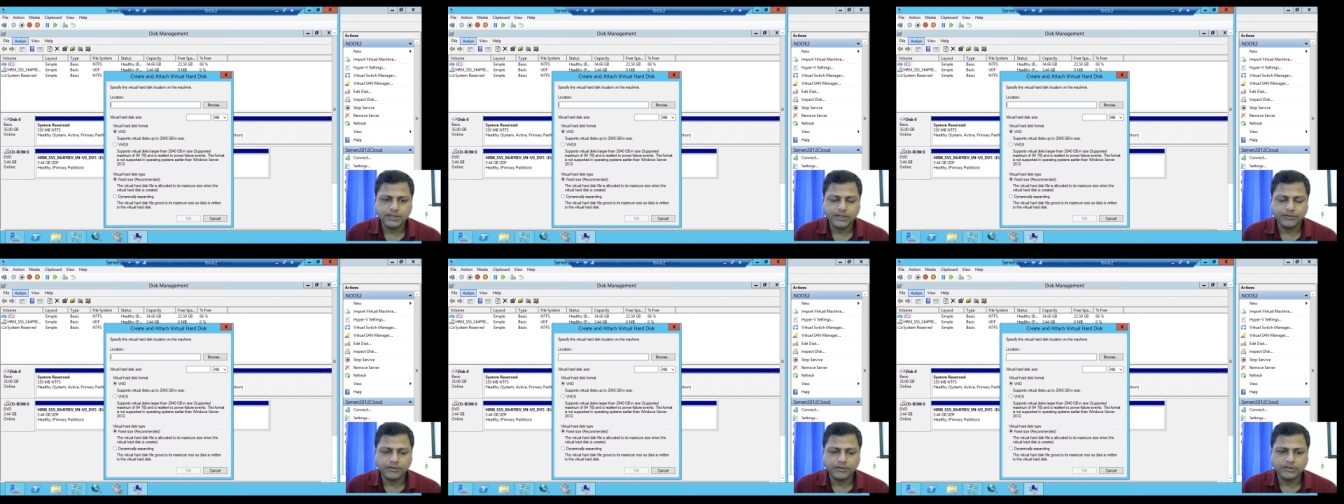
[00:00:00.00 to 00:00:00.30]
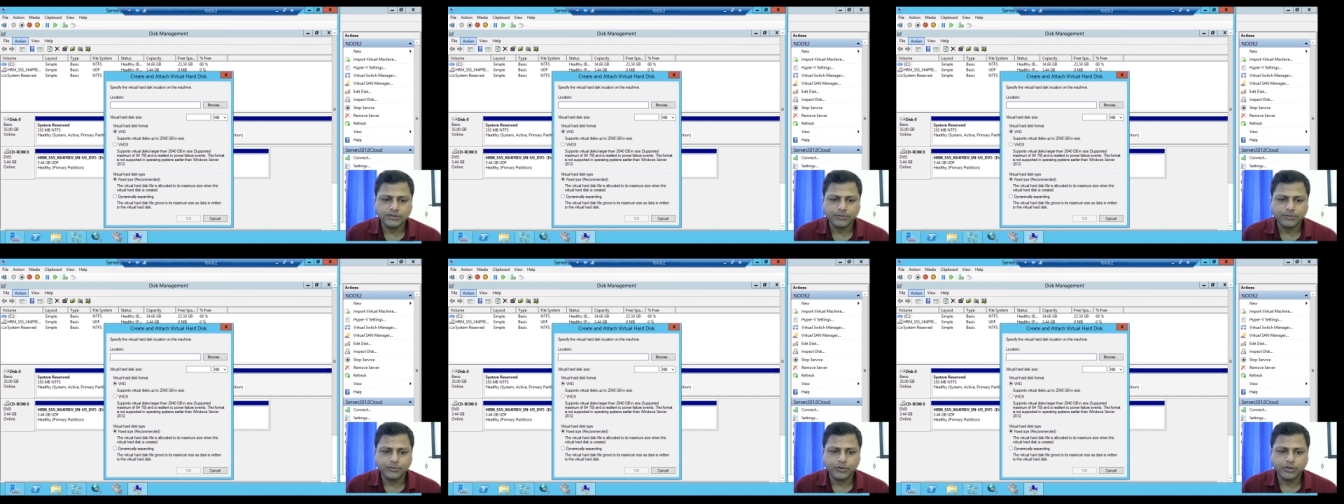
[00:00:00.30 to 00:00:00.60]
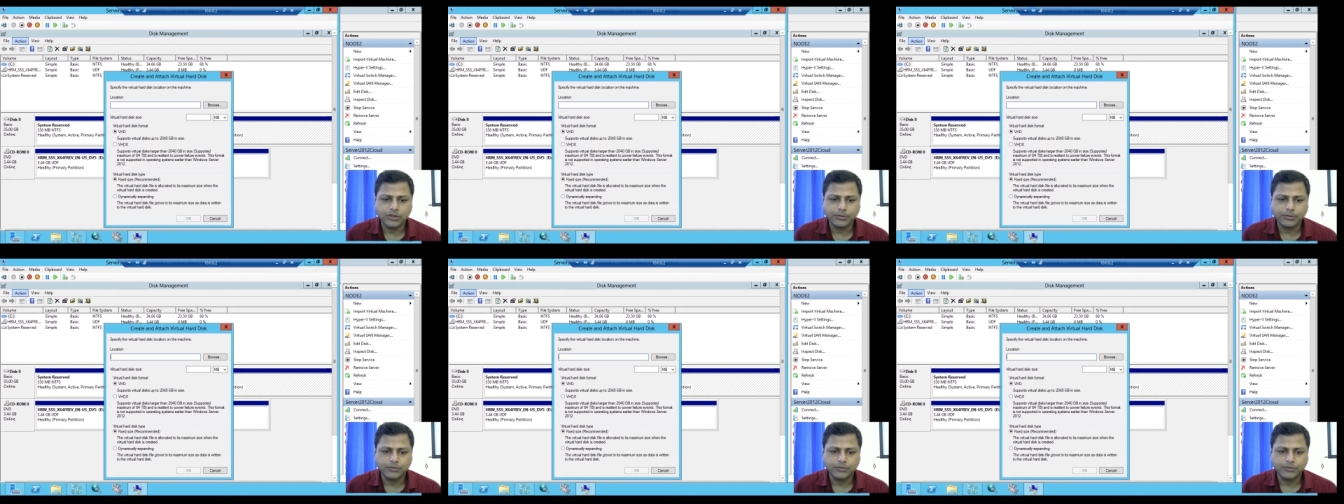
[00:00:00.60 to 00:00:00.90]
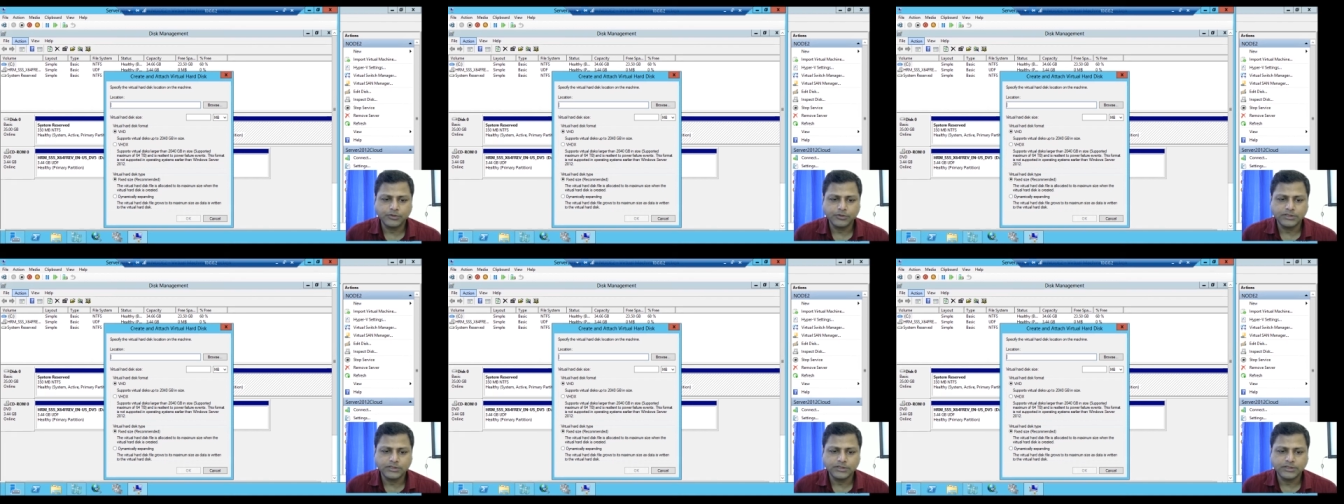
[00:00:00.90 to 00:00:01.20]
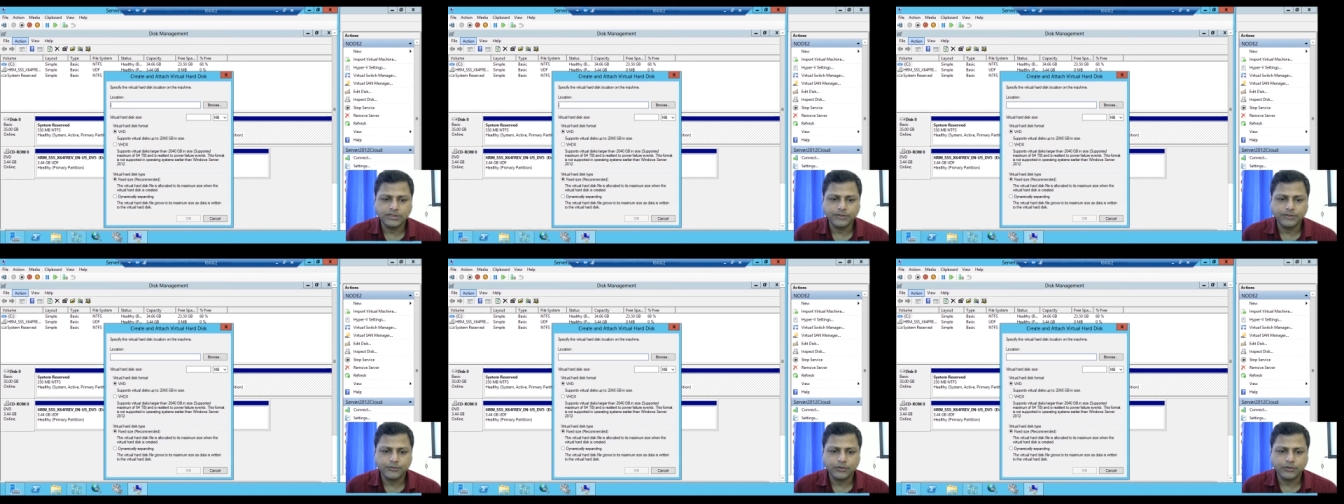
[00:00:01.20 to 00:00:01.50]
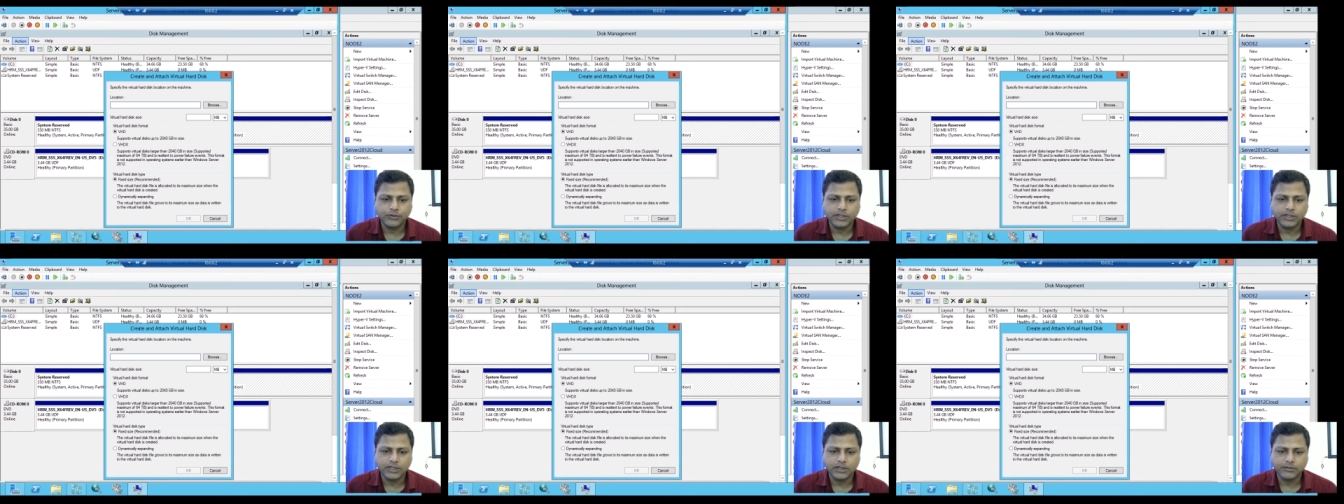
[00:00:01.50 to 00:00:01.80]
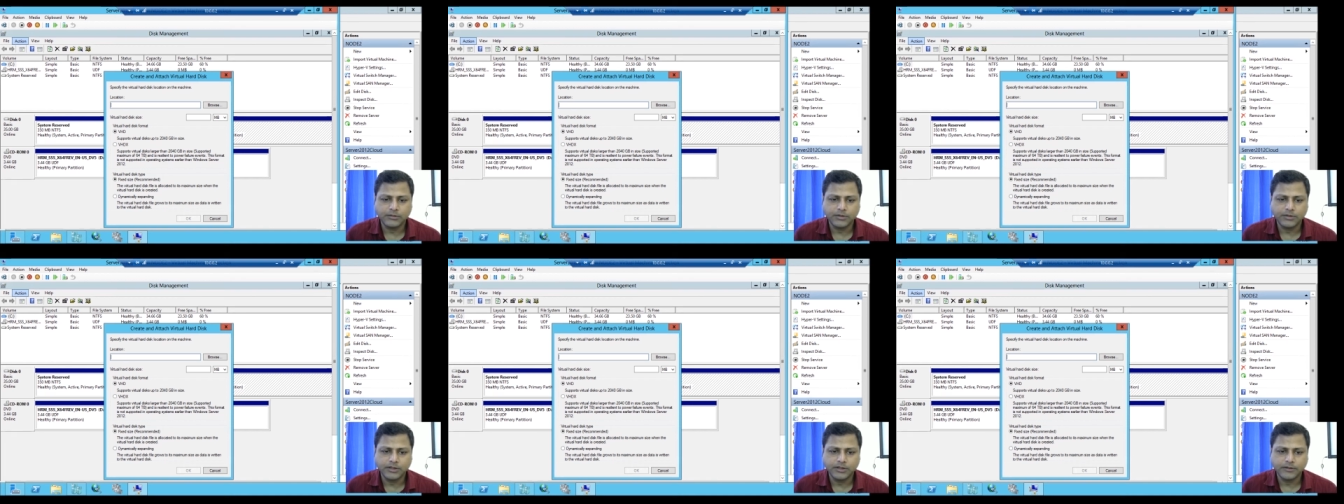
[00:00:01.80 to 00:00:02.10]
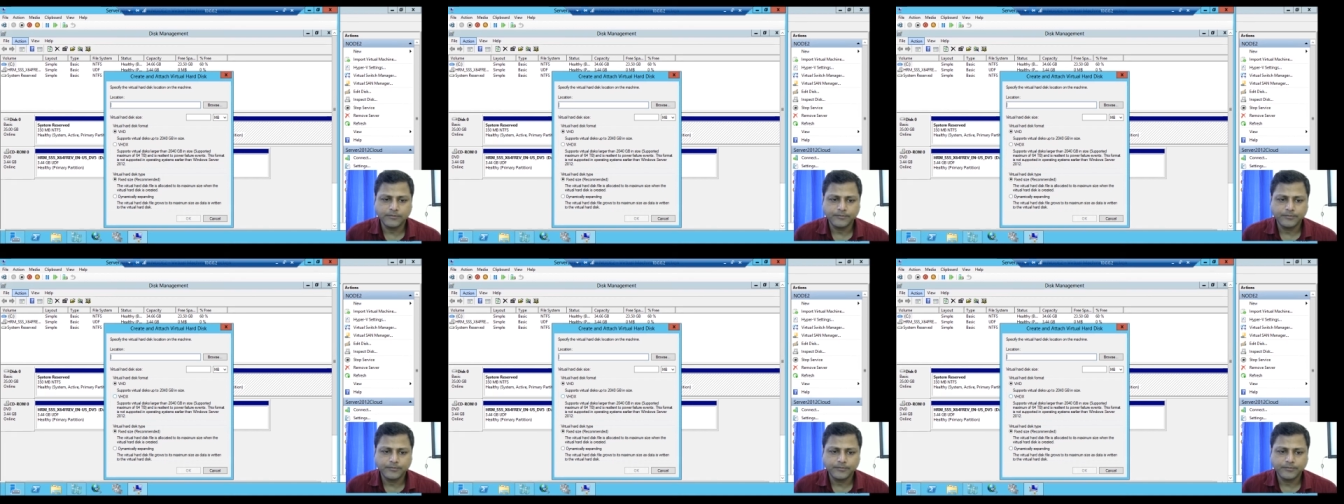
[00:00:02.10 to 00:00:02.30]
it will support up to 64 terabyte.